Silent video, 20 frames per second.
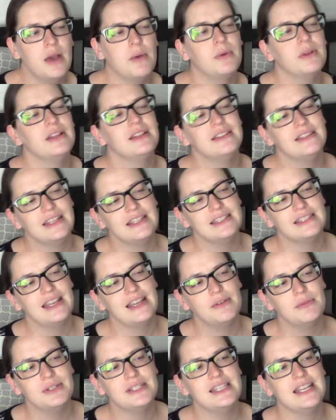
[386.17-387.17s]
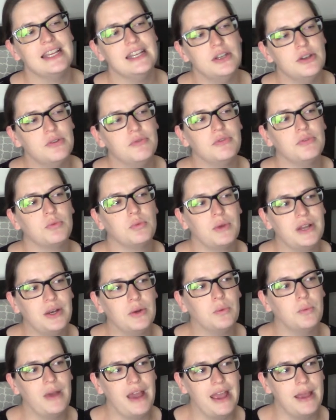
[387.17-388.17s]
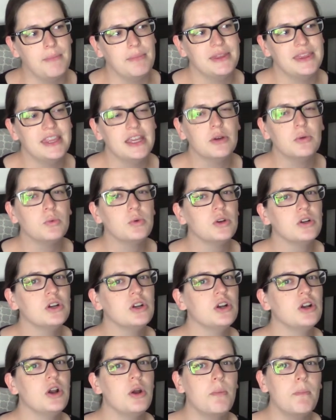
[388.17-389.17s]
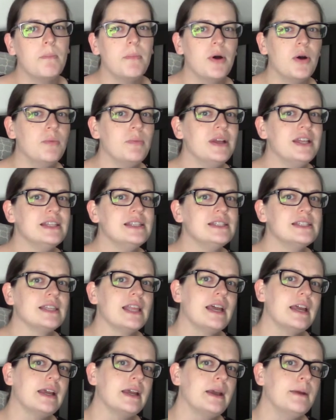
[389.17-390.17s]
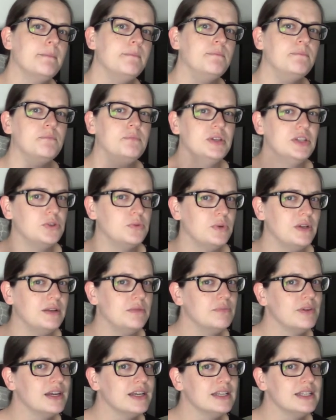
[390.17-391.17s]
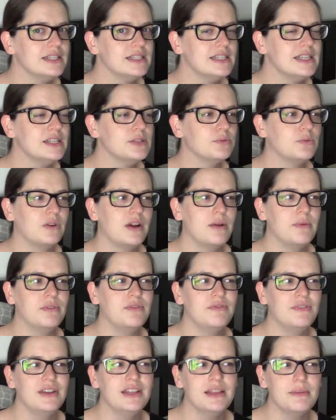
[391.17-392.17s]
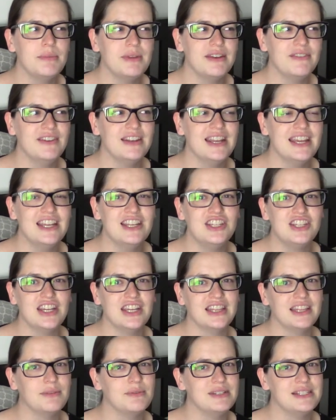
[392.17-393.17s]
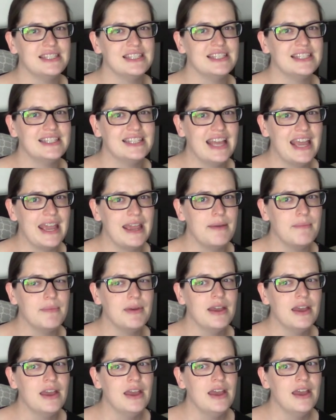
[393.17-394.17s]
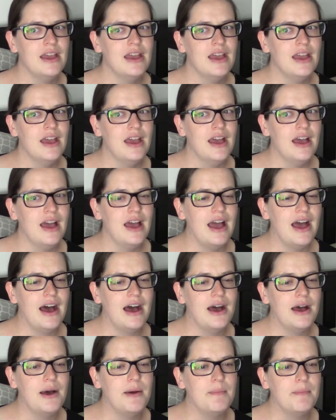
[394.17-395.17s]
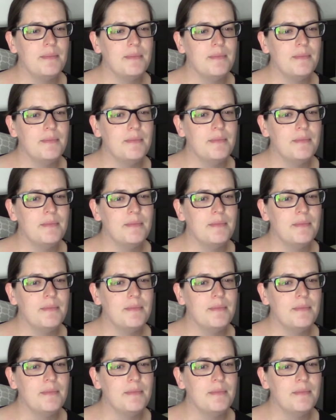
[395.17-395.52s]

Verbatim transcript: well, I don't want to say it went away, but there were moments like between pregnancies where I would feel a bit of an itching that was the same. Um,